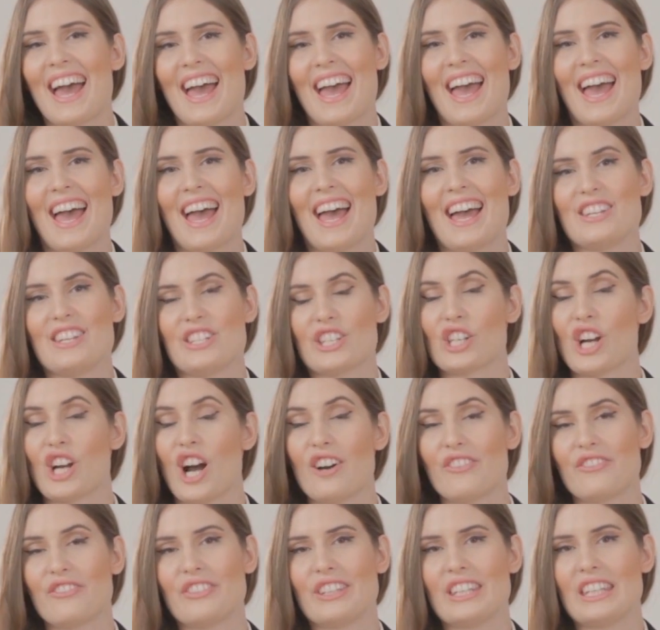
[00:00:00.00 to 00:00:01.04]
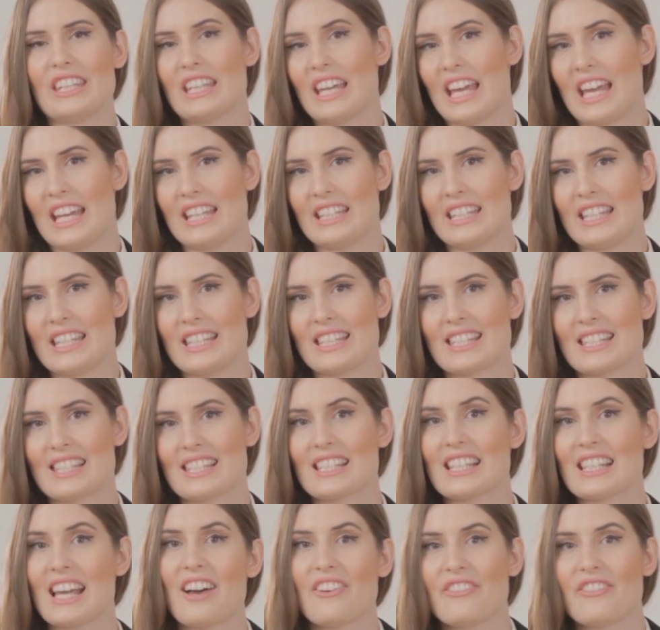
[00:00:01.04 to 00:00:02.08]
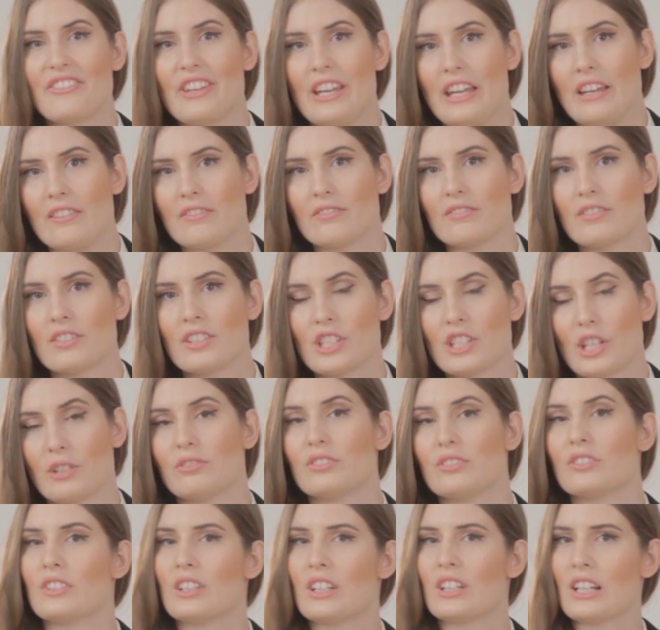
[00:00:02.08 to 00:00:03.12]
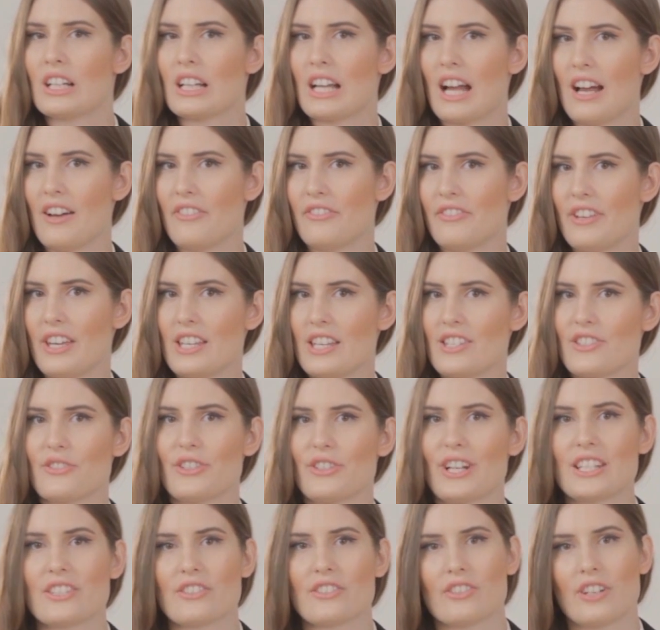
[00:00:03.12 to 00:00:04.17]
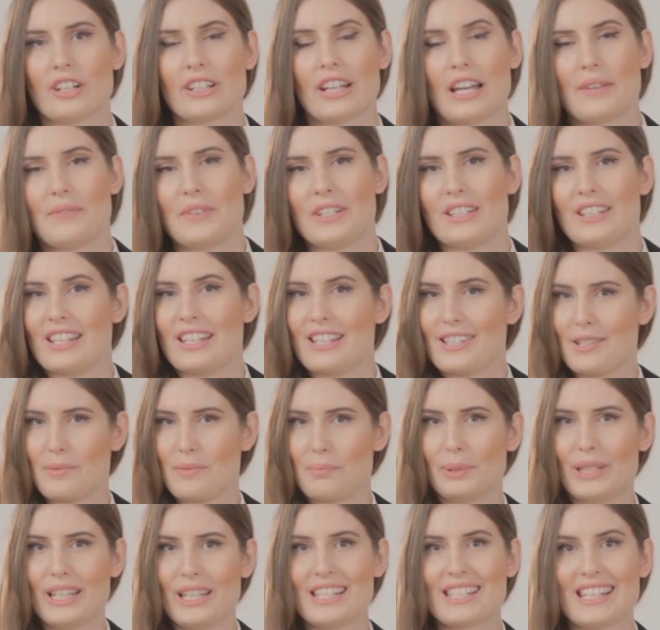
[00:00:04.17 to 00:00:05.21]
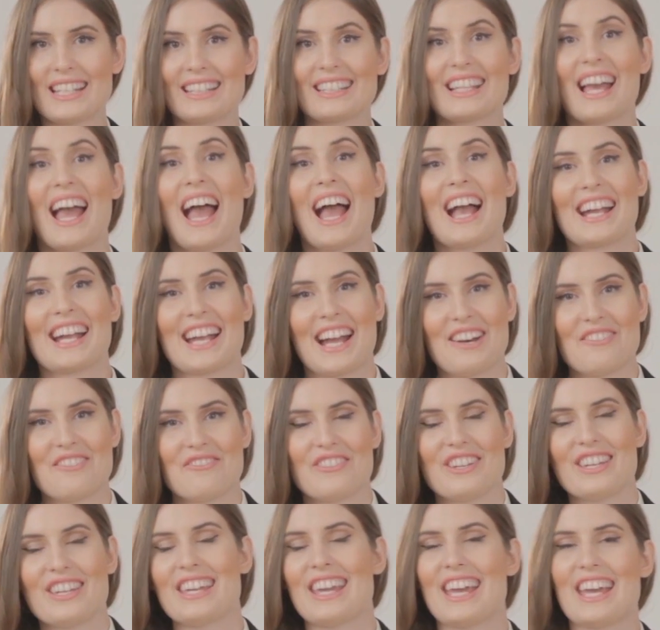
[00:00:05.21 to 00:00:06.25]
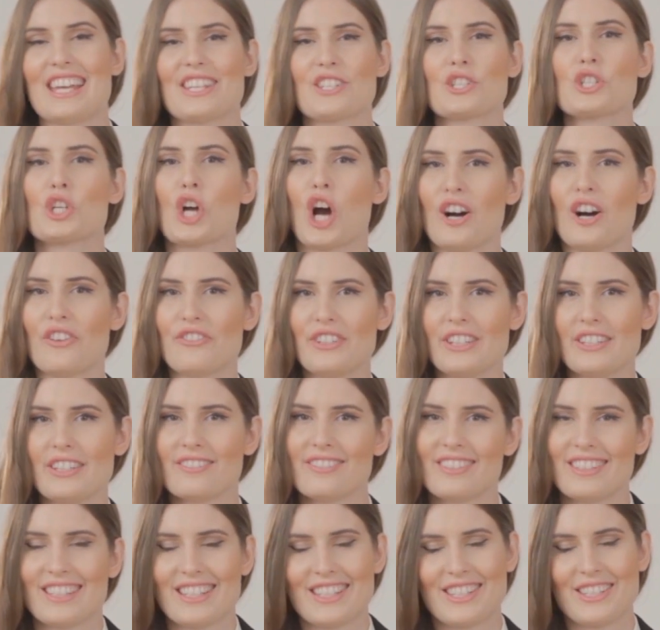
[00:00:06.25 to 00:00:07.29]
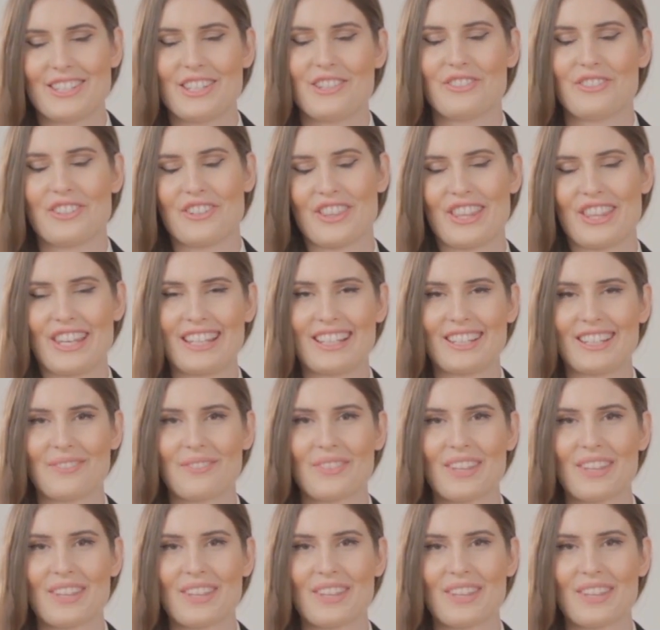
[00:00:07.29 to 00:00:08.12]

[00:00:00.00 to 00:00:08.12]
And a coffee, and it's café. So, café is the restaurant, I mean, as the place, and café as coffee. It's a different thing.